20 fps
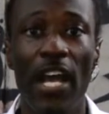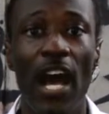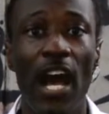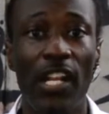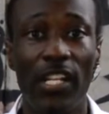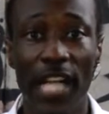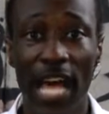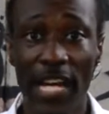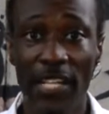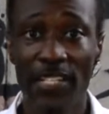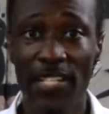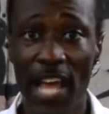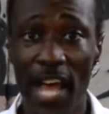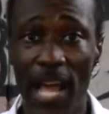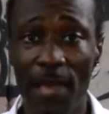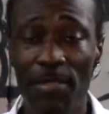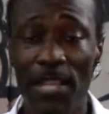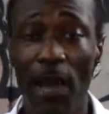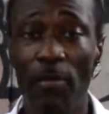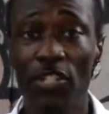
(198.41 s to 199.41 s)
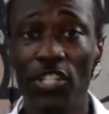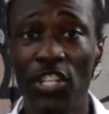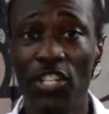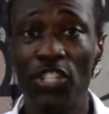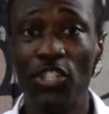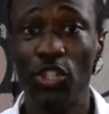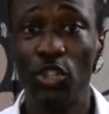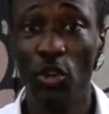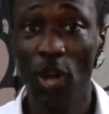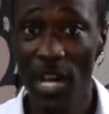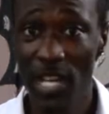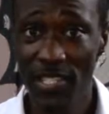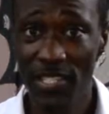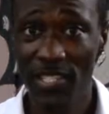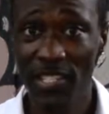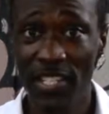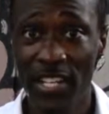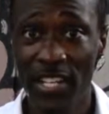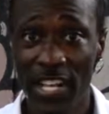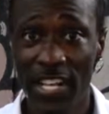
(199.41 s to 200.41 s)
A lot of times I would just trust
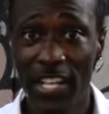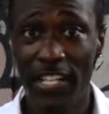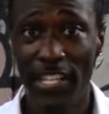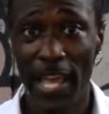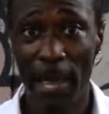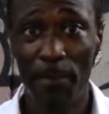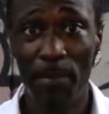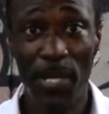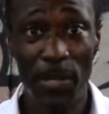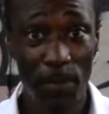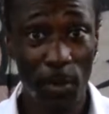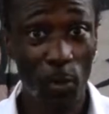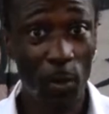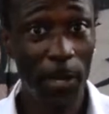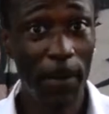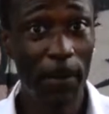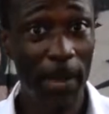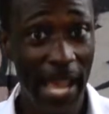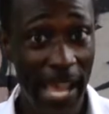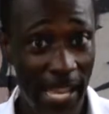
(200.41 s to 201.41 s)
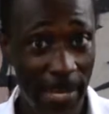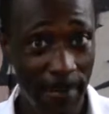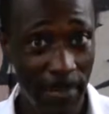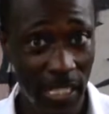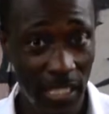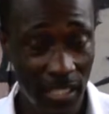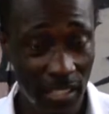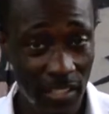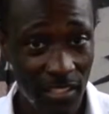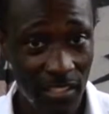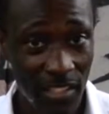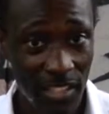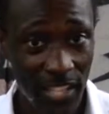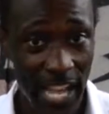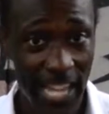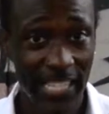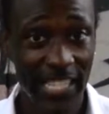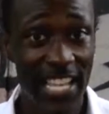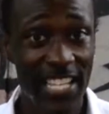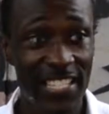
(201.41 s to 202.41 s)
that people would pay me
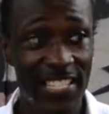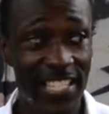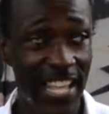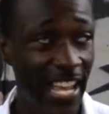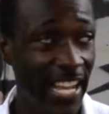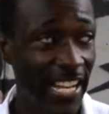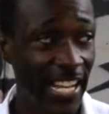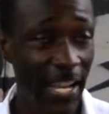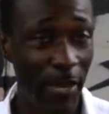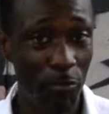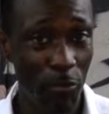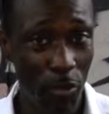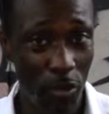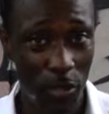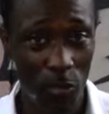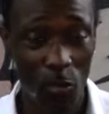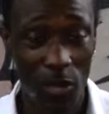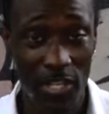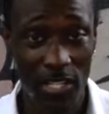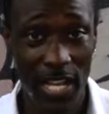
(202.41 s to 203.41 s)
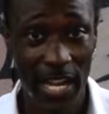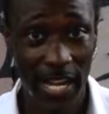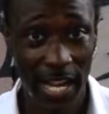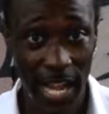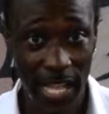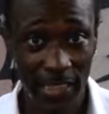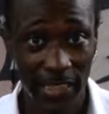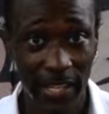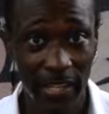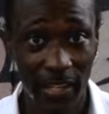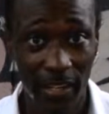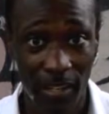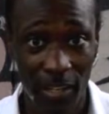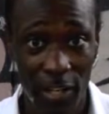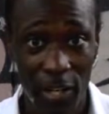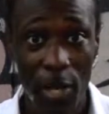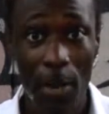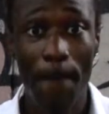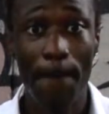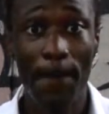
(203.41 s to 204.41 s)
like they said that they would once I got there.
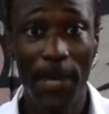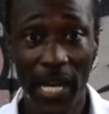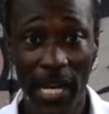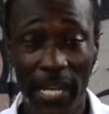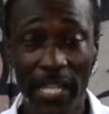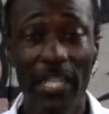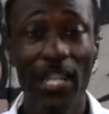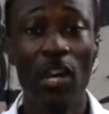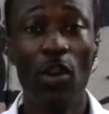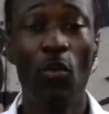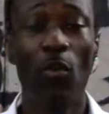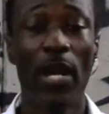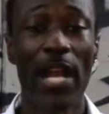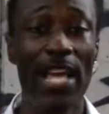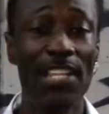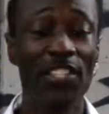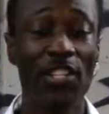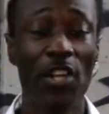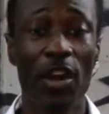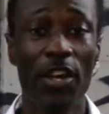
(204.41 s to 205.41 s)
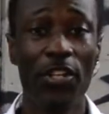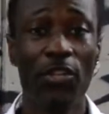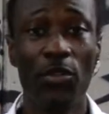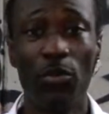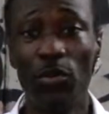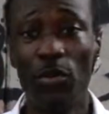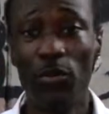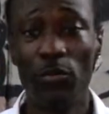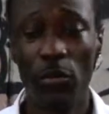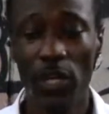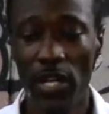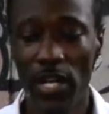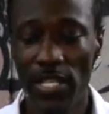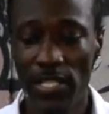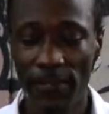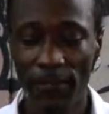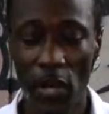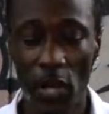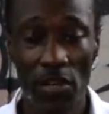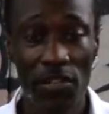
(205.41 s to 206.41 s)
But what I started doing was,
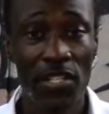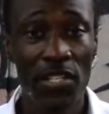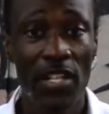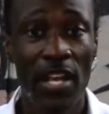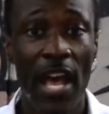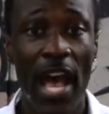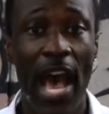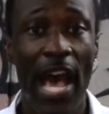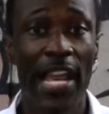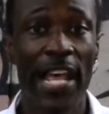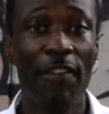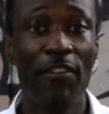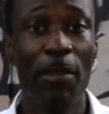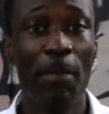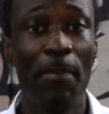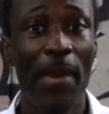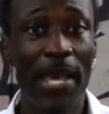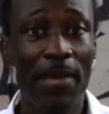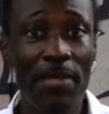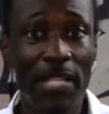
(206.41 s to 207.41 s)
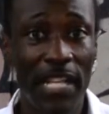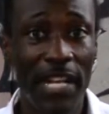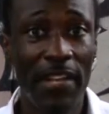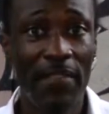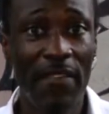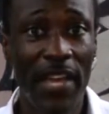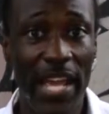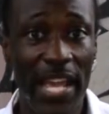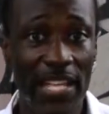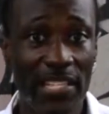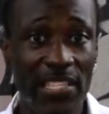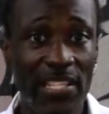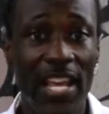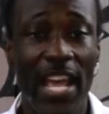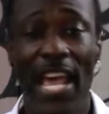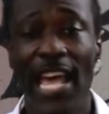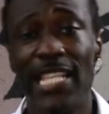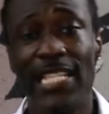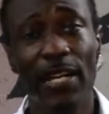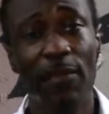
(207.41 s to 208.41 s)
first, I'd have them pay me in advance,
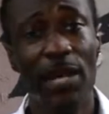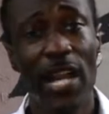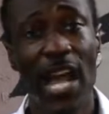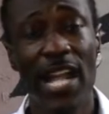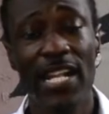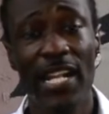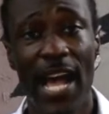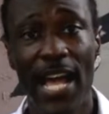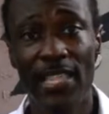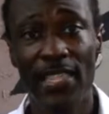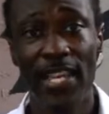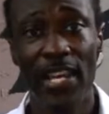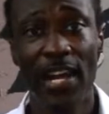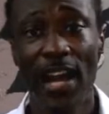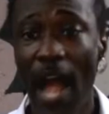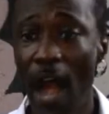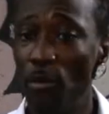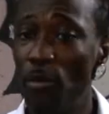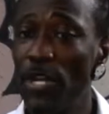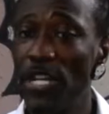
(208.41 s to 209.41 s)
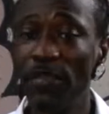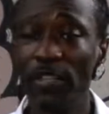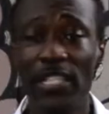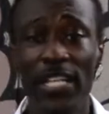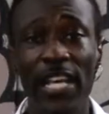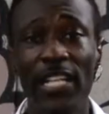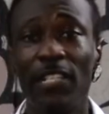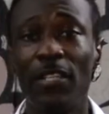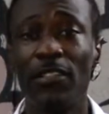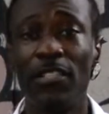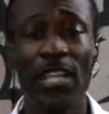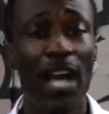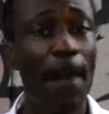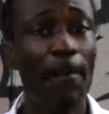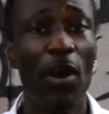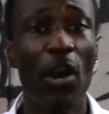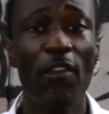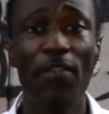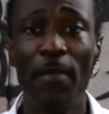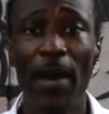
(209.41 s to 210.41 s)
and then when I got there, I wouldn't even take the
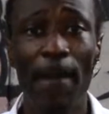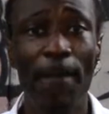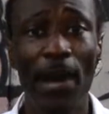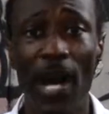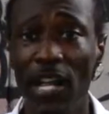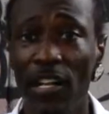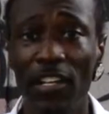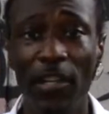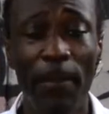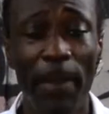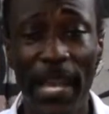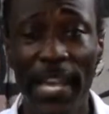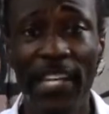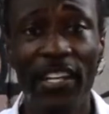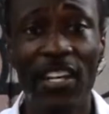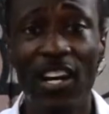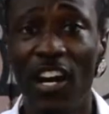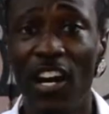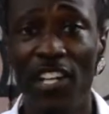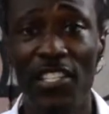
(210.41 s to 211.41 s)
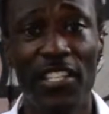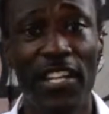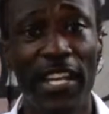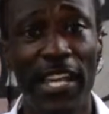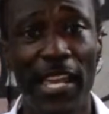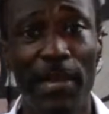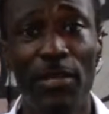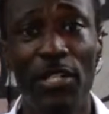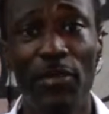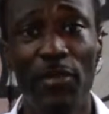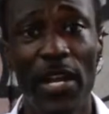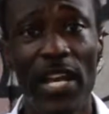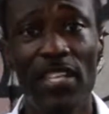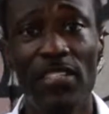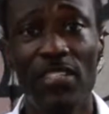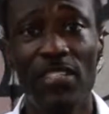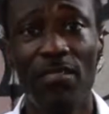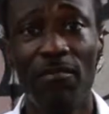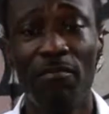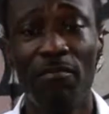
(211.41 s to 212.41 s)
top off my bottle of paint until they gave me the rest.